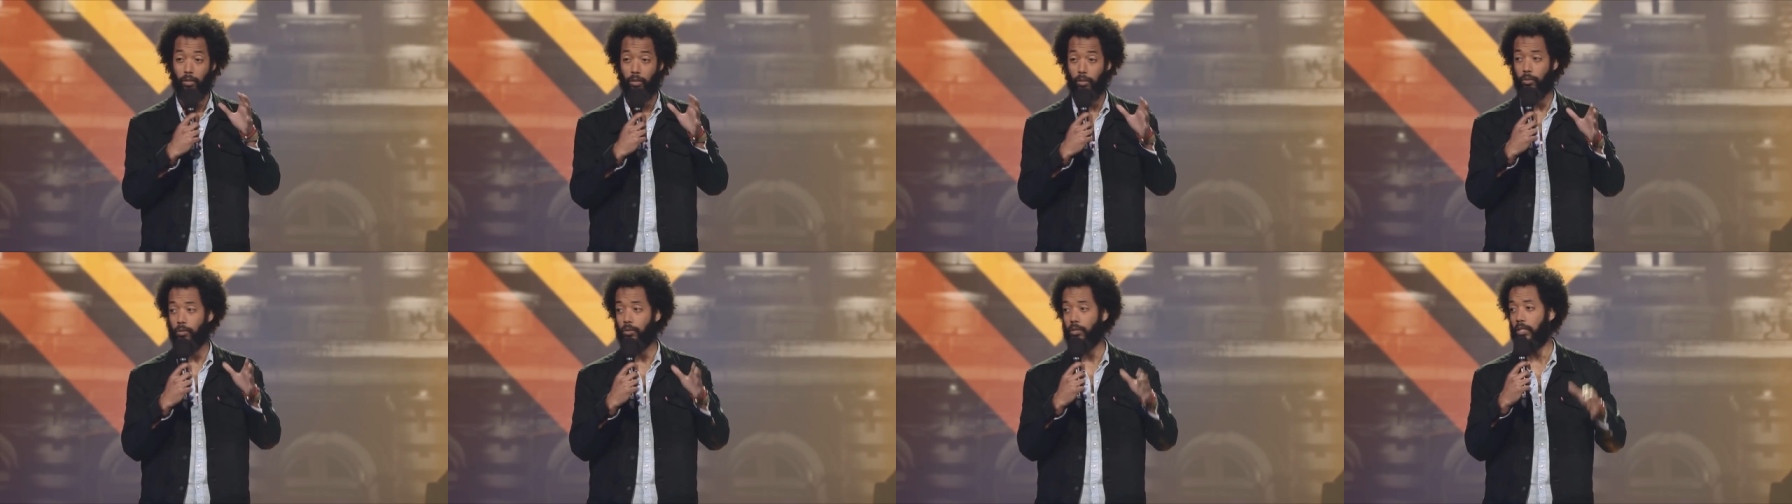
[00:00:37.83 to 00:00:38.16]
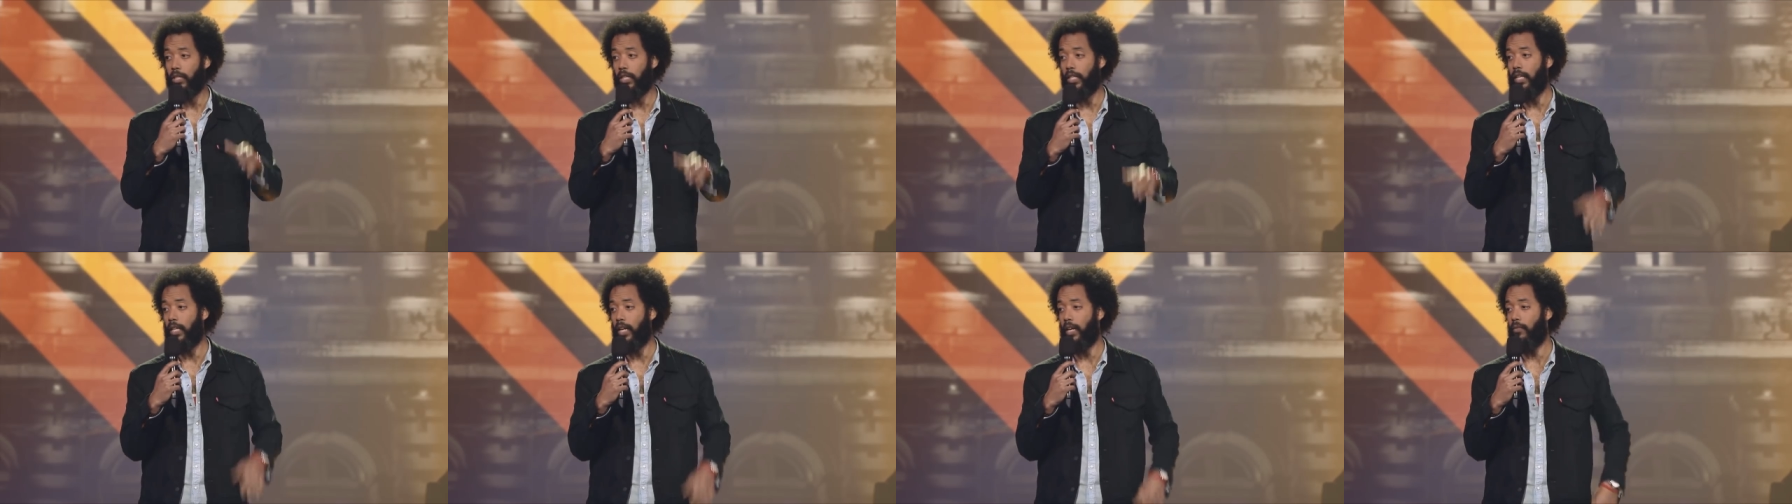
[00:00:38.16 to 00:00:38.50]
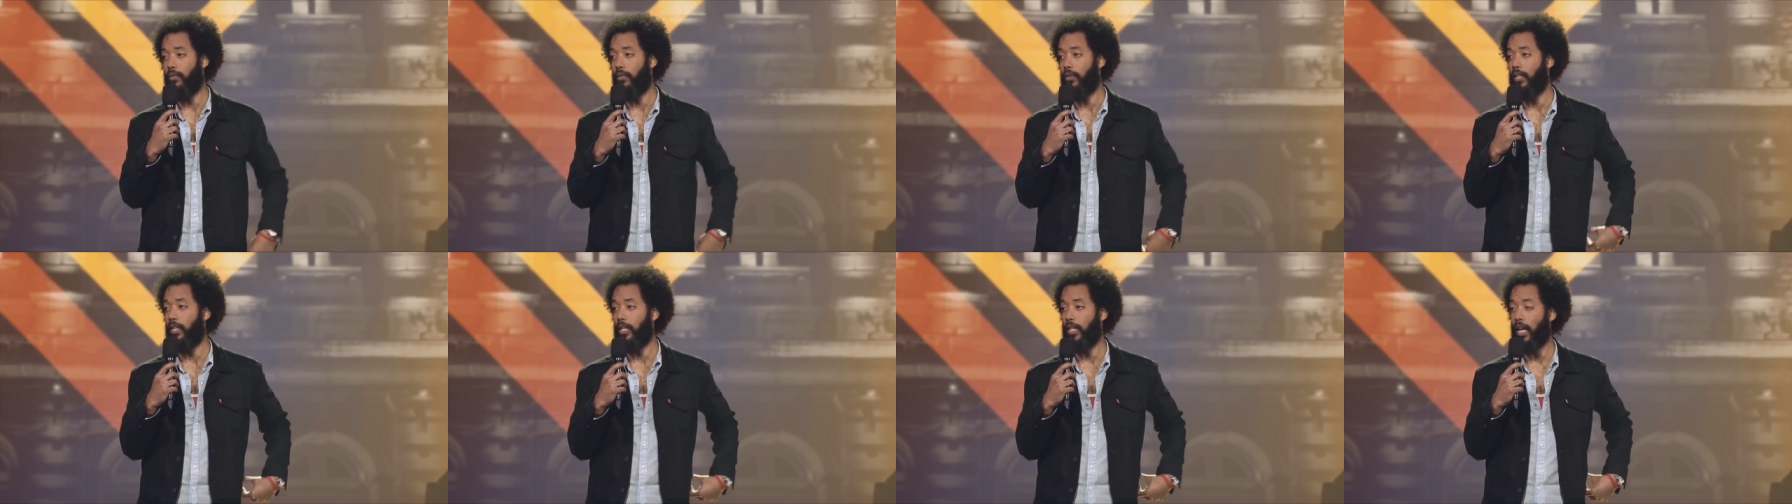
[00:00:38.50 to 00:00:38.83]
usually
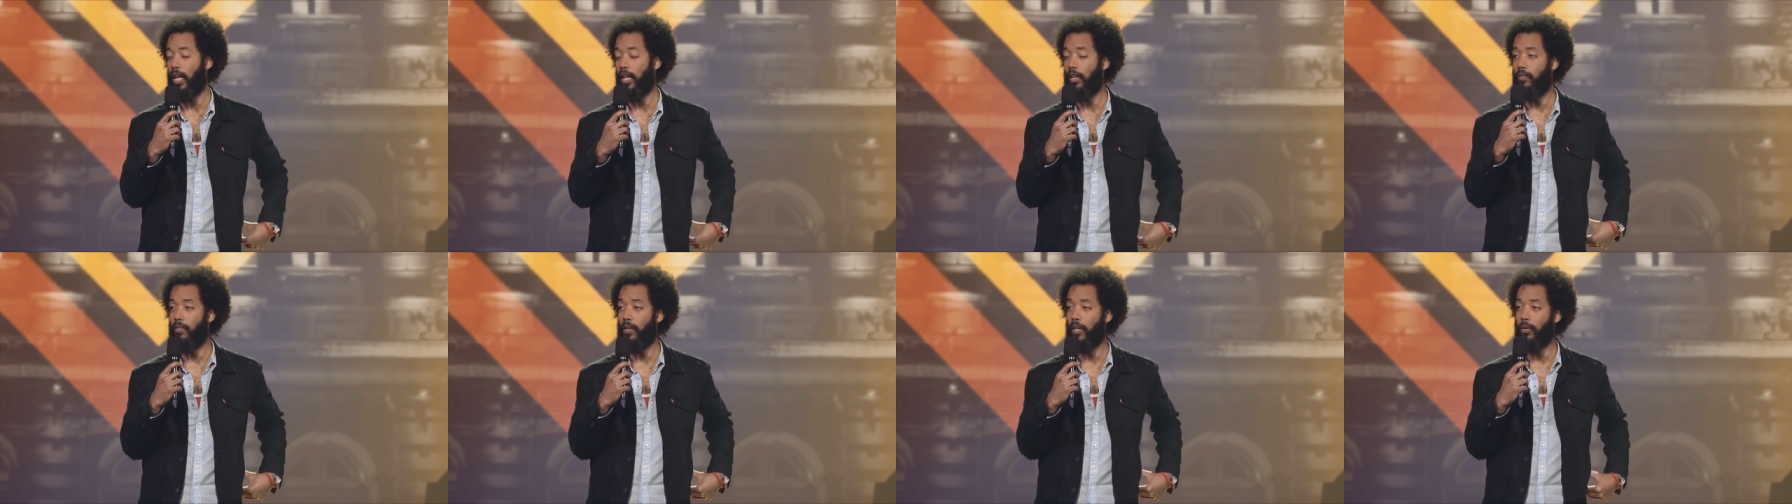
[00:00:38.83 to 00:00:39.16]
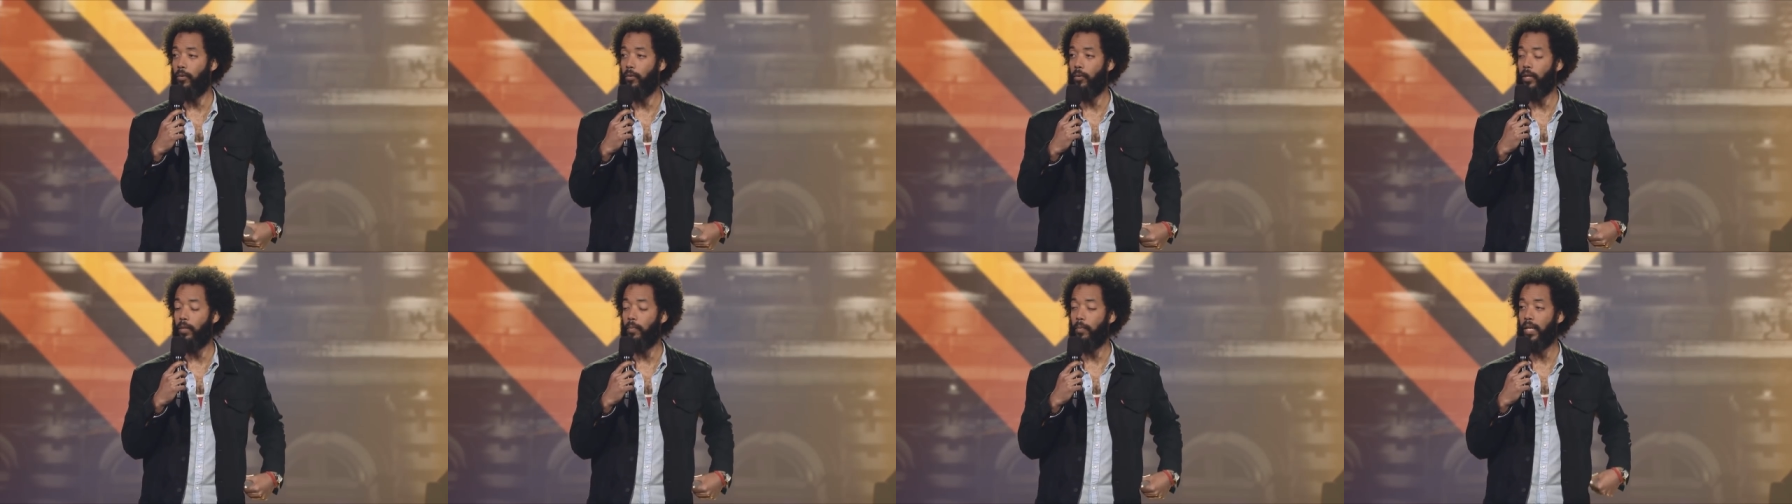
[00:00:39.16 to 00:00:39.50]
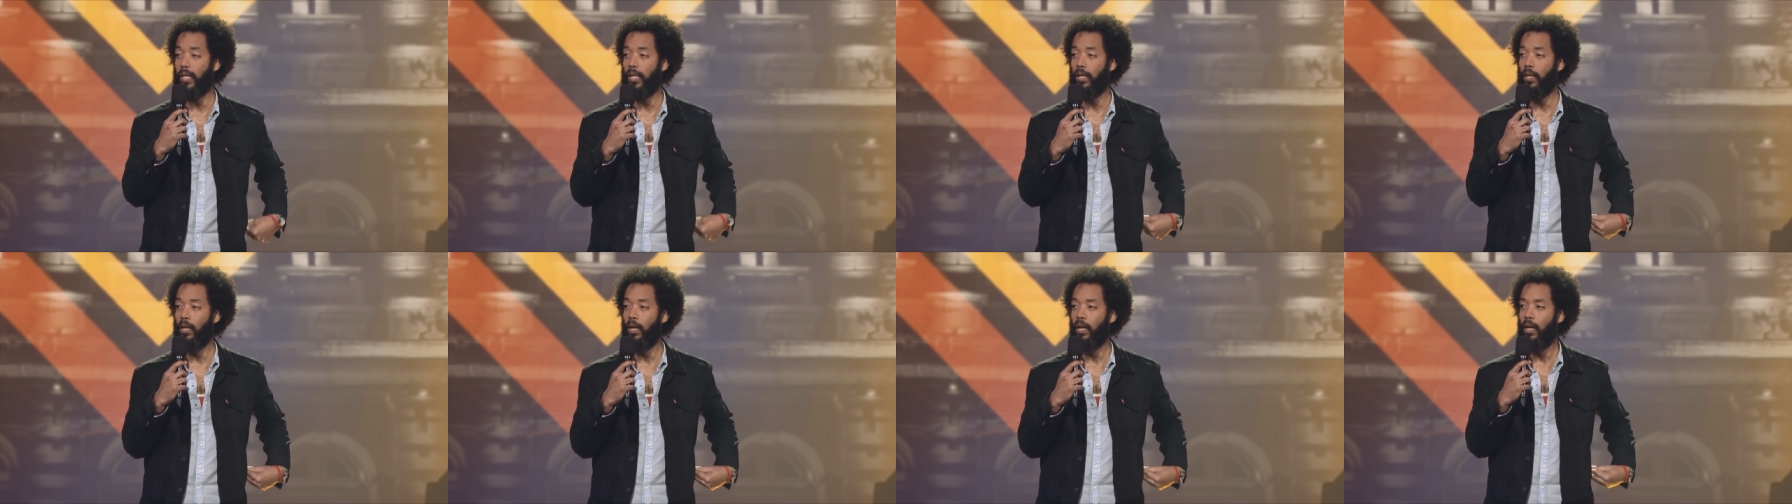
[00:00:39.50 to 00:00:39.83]
never in the elevator with
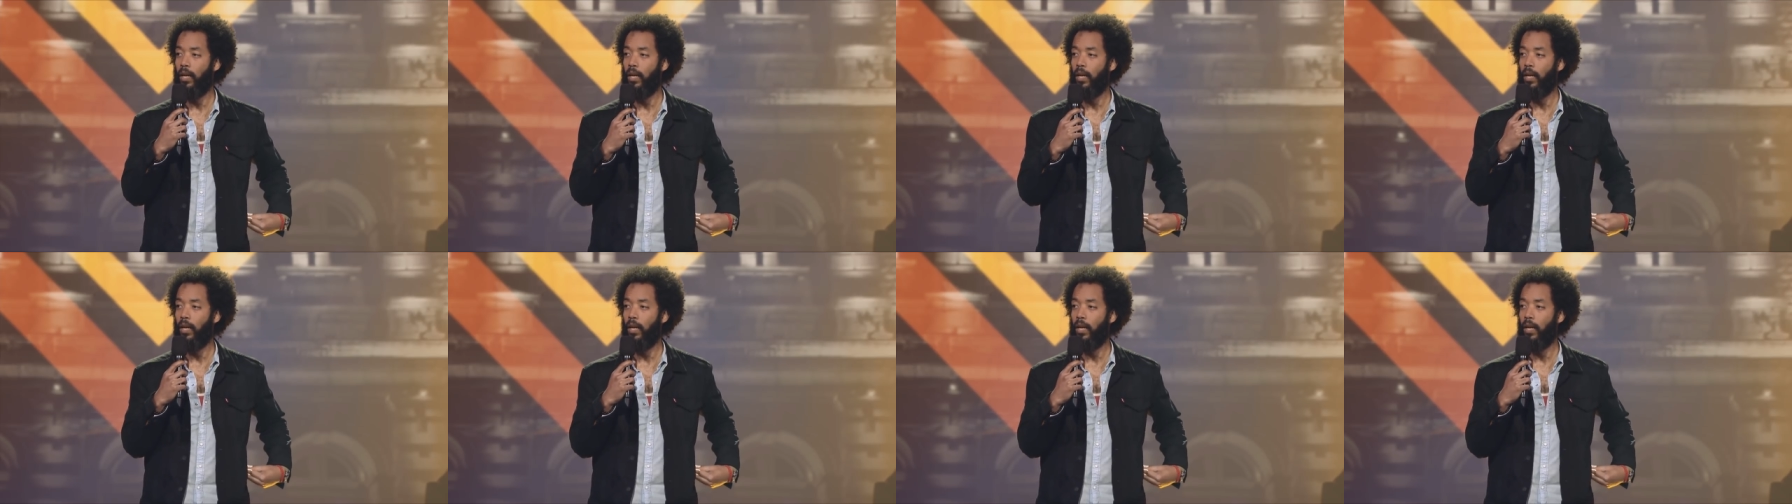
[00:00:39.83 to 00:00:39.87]
me.